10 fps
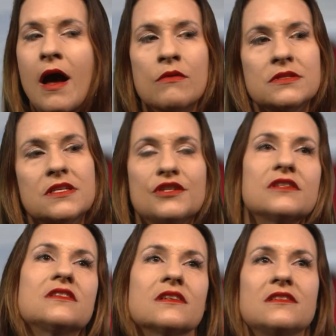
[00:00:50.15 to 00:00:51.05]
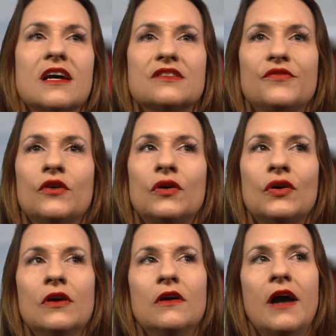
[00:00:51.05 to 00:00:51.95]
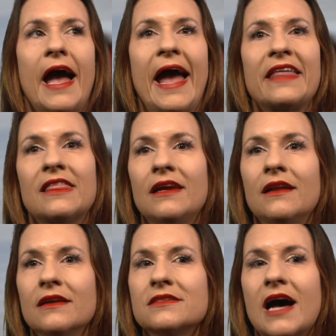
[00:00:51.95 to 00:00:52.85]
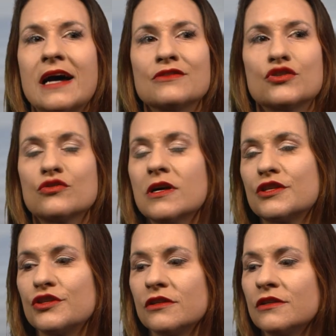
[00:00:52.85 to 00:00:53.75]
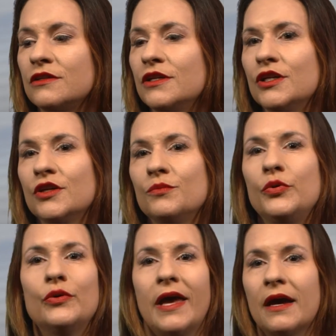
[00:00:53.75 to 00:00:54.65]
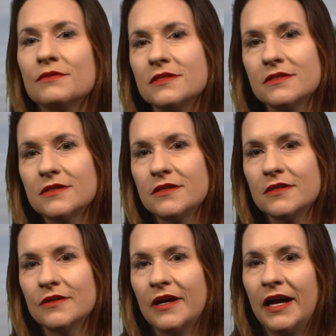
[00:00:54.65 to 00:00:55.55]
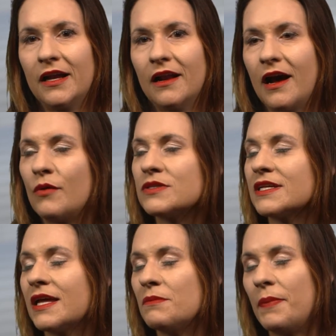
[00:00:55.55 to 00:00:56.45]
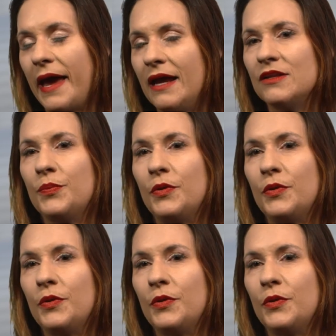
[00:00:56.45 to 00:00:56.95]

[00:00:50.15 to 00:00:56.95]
I was such a successful athlete is I structured boot camps. Right? I wasn't getting paid to